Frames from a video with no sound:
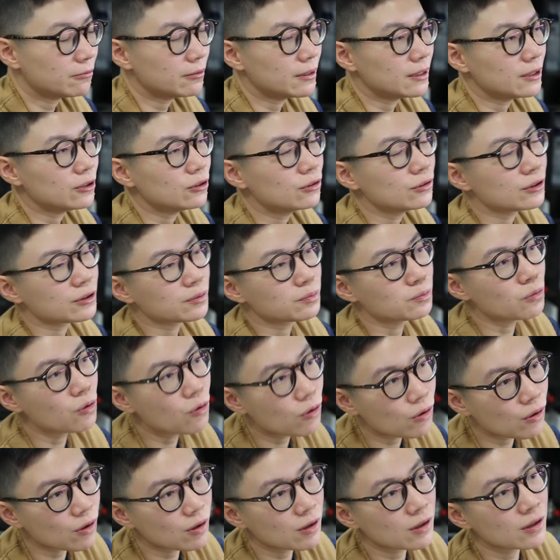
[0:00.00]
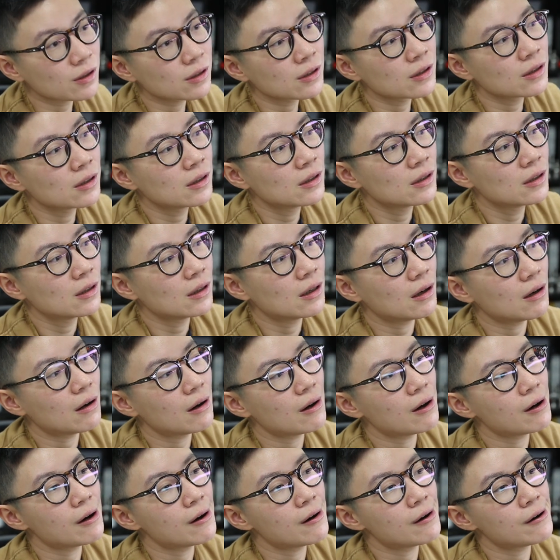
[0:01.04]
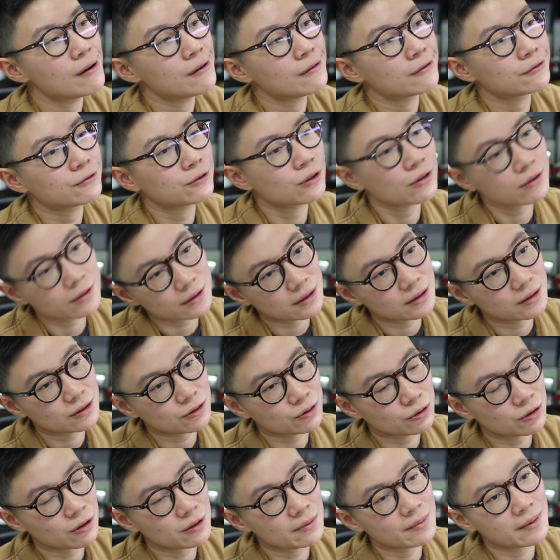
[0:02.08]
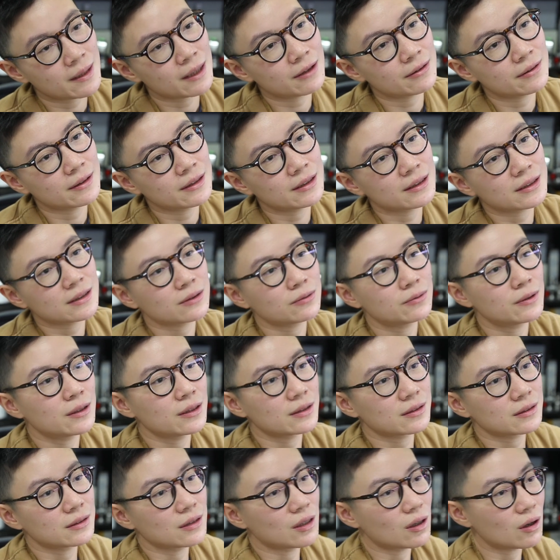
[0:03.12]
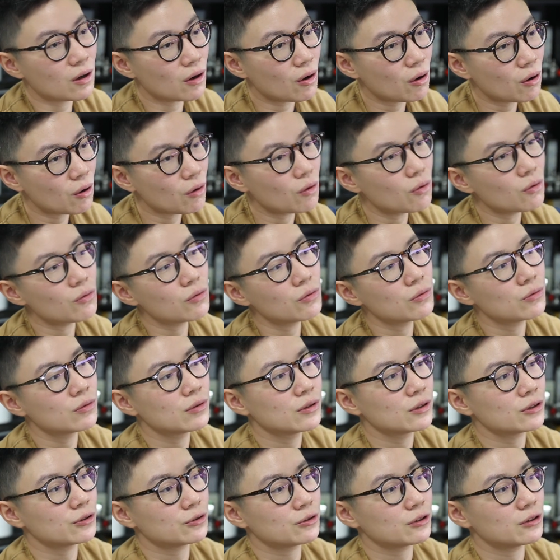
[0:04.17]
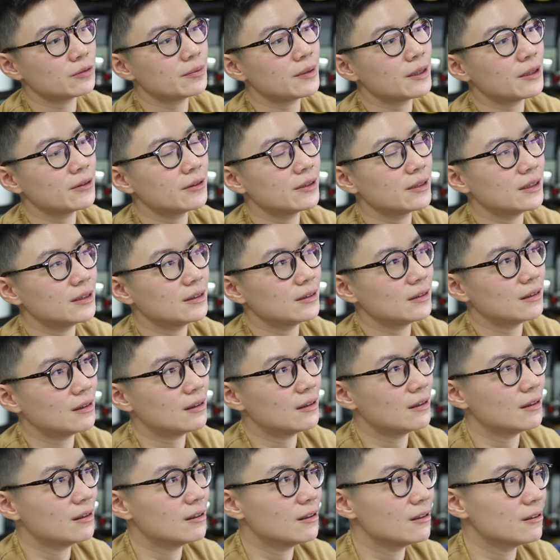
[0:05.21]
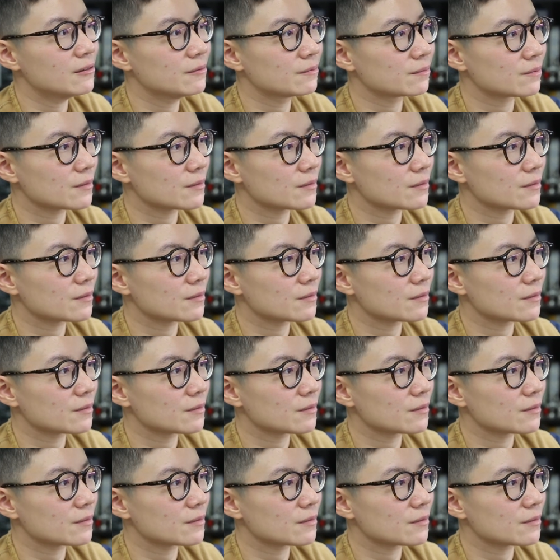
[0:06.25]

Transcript: We use more uh, frozen strawberries with the whole strawberry uh,